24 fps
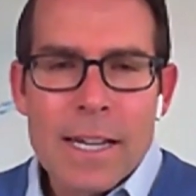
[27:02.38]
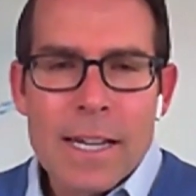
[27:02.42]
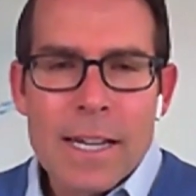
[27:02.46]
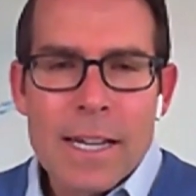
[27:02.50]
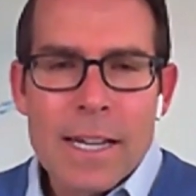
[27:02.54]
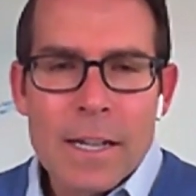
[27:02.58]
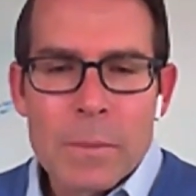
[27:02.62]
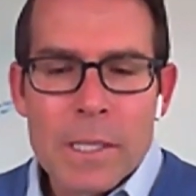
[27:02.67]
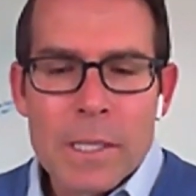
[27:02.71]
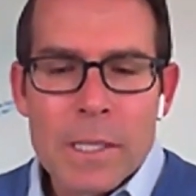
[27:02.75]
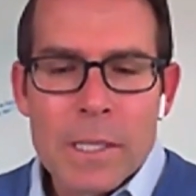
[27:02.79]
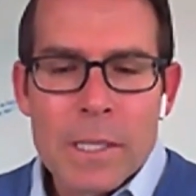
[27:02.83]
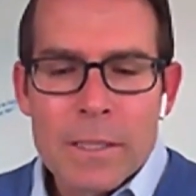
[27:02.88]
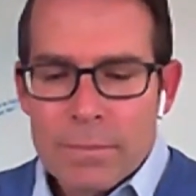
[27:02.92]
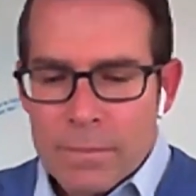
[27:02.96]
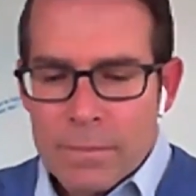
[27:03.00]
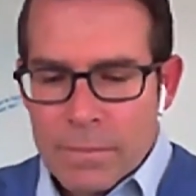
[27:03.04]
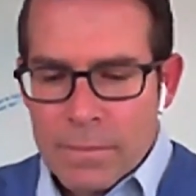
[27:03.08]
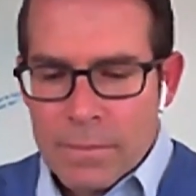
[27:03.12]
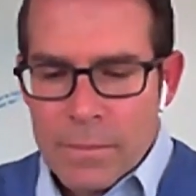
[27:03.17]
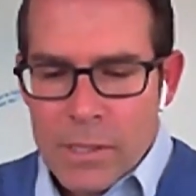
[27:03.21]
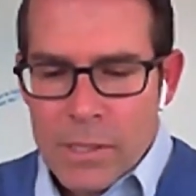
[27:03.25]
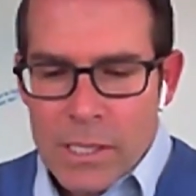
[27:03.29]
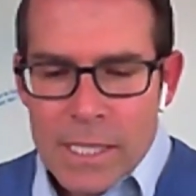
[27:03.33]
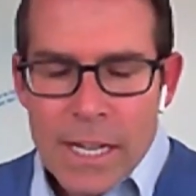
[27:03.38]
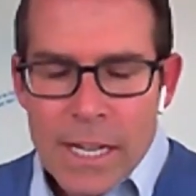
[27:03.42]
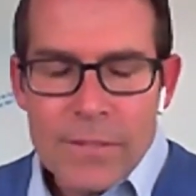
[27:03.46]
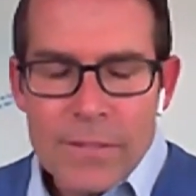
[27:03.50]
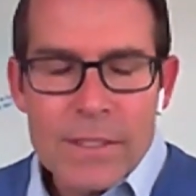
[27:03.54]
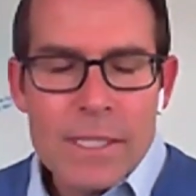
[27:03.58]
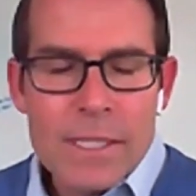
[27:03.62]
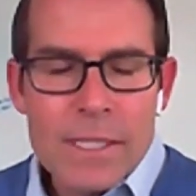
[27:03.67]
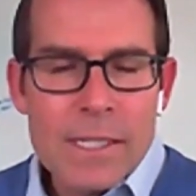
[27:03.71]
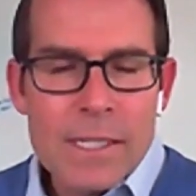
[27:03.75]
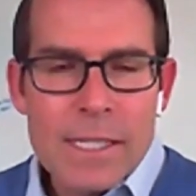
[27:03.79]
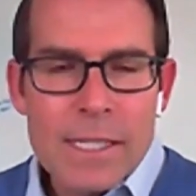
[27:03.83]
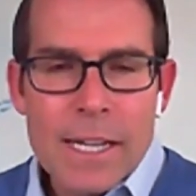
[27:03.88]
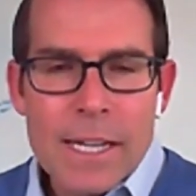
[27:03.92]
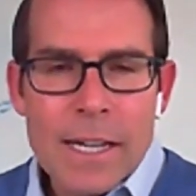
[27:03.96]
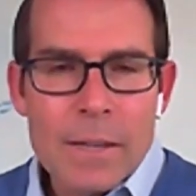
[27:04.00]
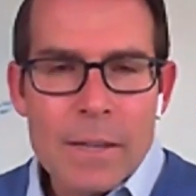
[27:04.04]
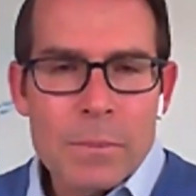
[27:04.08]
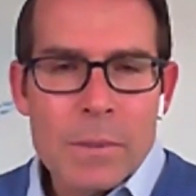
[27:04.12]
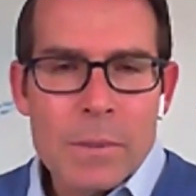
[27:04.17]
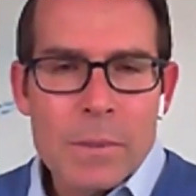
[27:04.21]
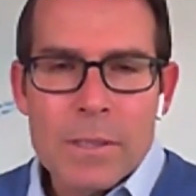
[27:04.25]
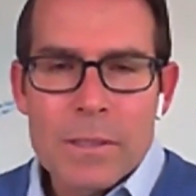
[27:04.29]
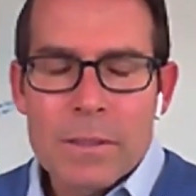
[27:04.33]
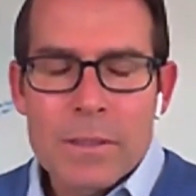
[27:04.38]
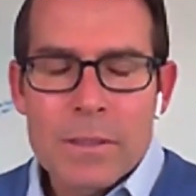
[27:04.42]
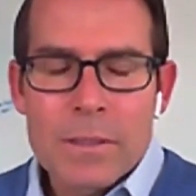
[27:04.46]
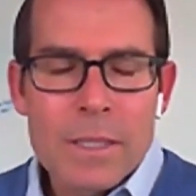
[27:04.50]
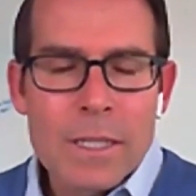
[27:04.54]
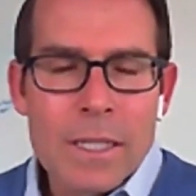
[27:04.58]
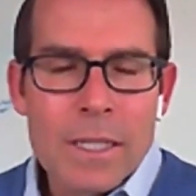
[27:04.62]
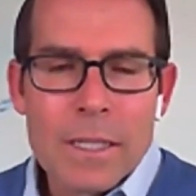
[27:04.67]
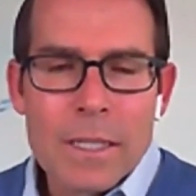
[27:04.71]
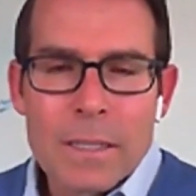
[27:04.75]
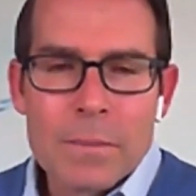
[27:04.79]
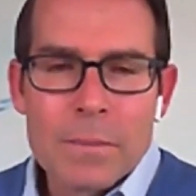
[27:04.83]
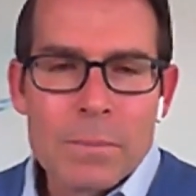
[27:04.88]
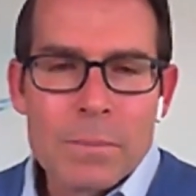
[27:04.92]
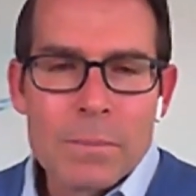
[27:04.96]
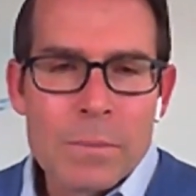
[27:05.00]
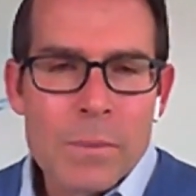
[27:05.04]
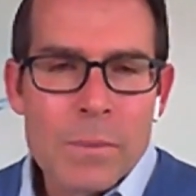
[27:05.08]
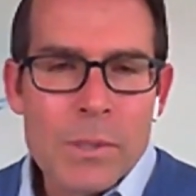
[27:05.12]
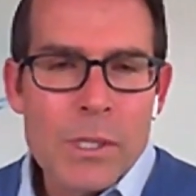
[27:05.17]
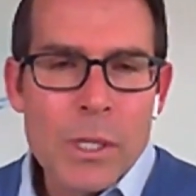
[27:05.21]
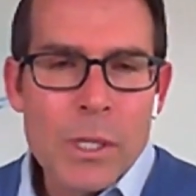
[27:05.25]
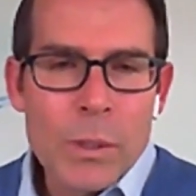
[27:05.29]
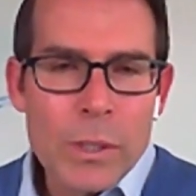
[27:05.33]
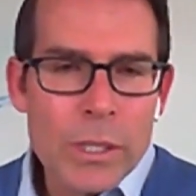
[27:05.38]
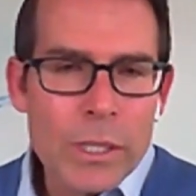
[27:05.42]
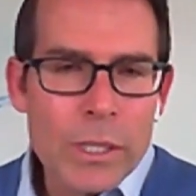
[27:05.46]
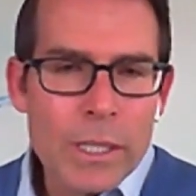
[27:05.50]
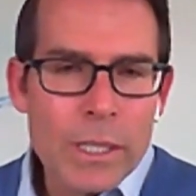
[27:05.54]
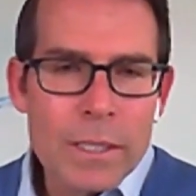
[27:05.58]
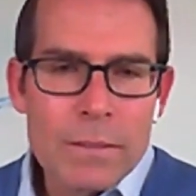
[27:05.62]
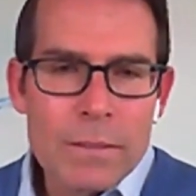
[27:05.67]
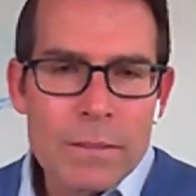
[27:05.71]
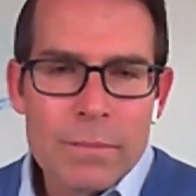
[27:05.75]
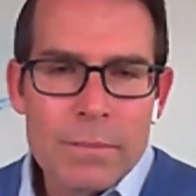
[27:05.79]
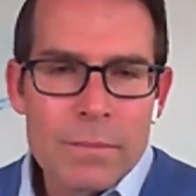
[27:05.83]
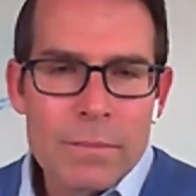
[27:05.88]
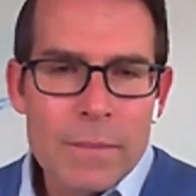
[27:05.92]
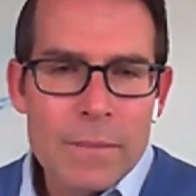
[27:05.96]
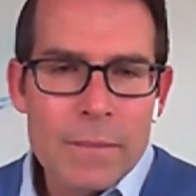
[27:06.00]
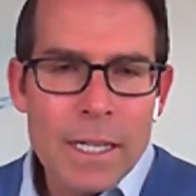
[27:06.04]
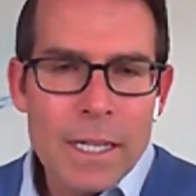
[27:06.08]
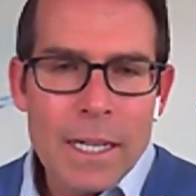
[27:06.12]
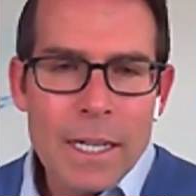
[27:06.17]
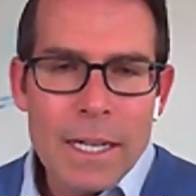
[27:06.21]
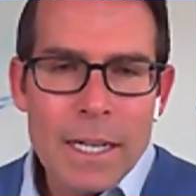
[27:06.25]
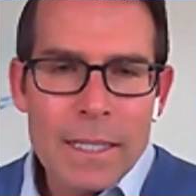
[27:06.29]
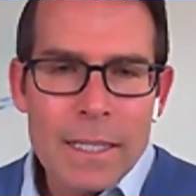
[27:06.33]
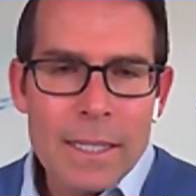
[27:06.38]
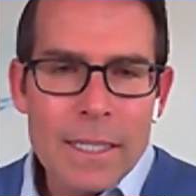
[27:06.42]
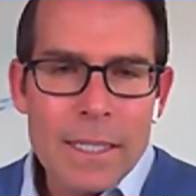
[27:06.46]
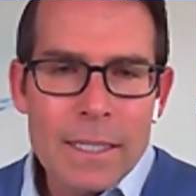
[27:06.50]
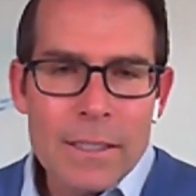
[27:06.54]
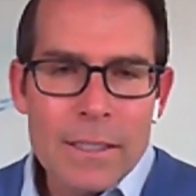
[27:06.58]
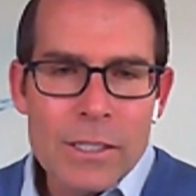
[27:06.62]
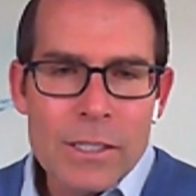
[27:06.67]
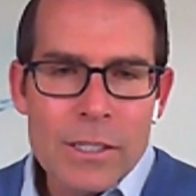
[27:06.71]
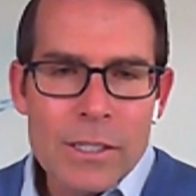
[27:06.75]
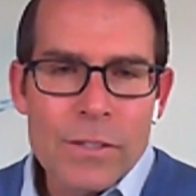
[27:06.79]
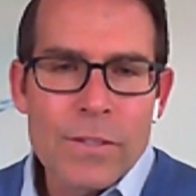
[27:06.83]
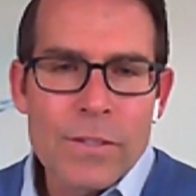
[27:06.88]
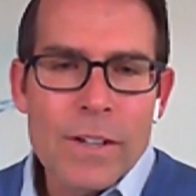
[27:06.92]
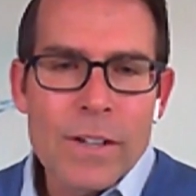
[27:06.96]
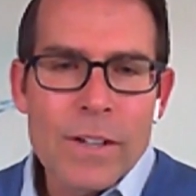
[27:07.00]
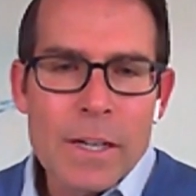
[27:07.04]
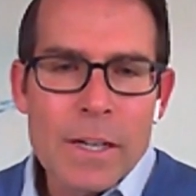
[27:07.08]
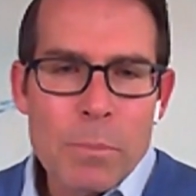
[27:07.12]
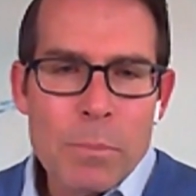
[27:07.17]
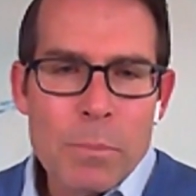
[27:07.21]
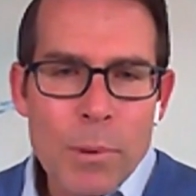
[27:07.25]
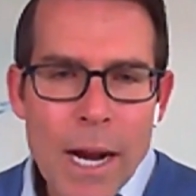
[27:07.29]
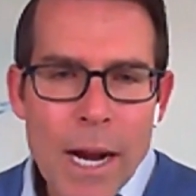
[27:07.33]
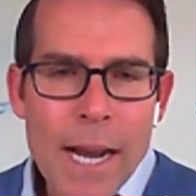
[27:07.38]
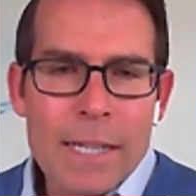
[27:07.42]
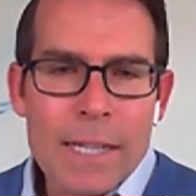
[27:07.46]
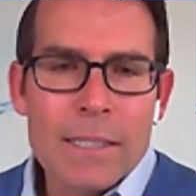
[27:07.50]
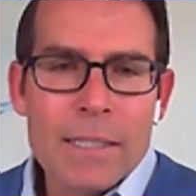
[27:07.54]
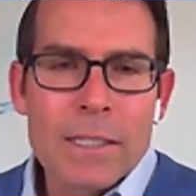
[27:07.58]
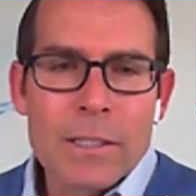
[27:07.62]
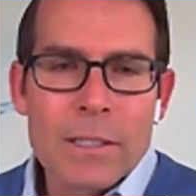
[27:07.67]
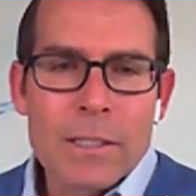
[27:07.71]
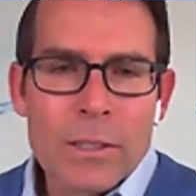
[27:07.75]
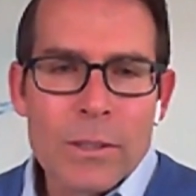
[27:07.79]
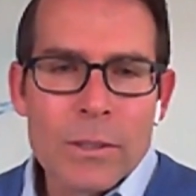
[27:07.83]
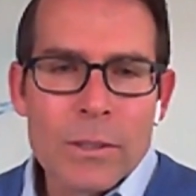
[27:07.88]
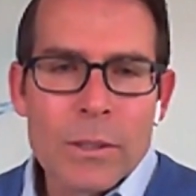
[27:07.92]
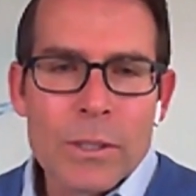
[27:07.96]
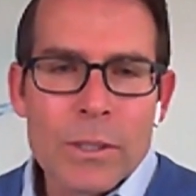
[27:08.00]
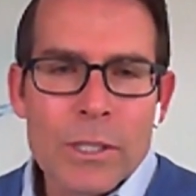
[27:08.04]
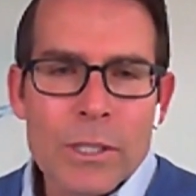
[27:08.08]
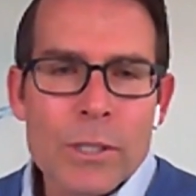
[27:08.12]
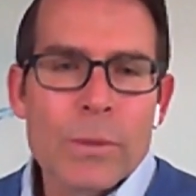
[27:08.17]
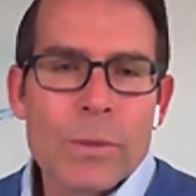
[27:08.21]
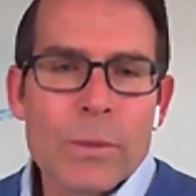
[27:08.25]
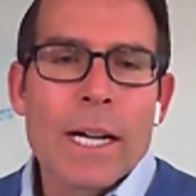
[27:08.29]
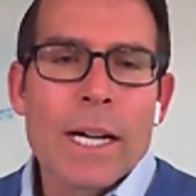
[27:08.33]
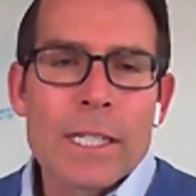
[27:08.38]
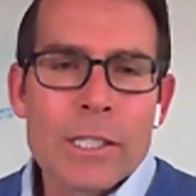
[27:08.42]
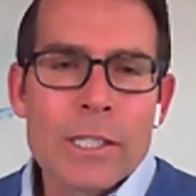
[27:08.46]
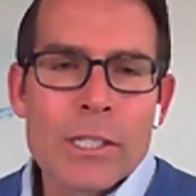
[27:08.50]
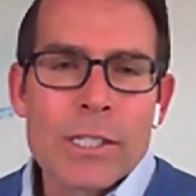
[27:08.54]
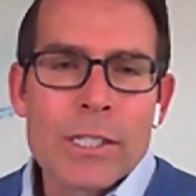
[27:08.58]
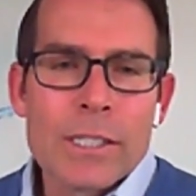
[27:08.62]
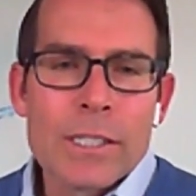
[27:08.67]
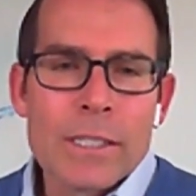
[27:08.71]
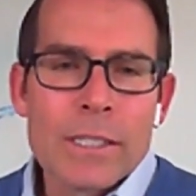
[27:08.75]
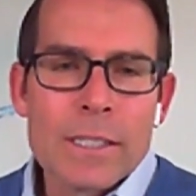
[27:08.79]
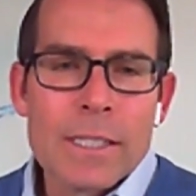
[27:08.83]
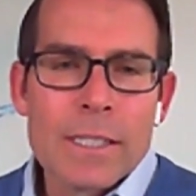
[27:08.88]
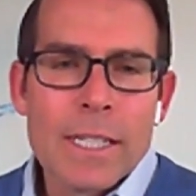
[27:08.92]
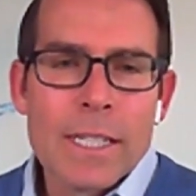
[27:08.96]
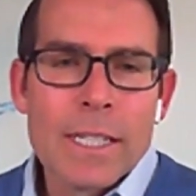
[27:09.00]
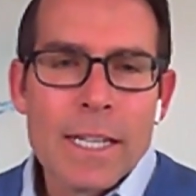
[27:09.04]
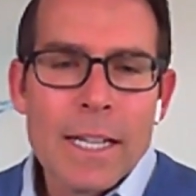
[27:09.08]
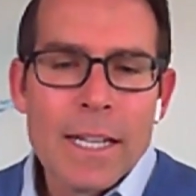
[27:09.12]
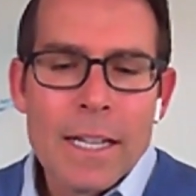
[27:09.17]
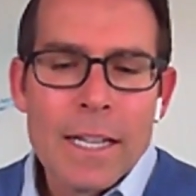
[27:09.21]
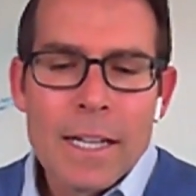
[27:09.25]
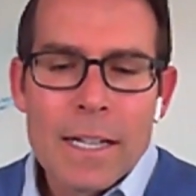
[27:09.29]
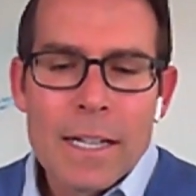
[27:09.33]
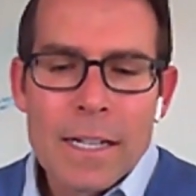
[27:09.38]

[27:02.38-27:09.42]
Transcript: this segment, 7 steps, so good. I think just very practical direction.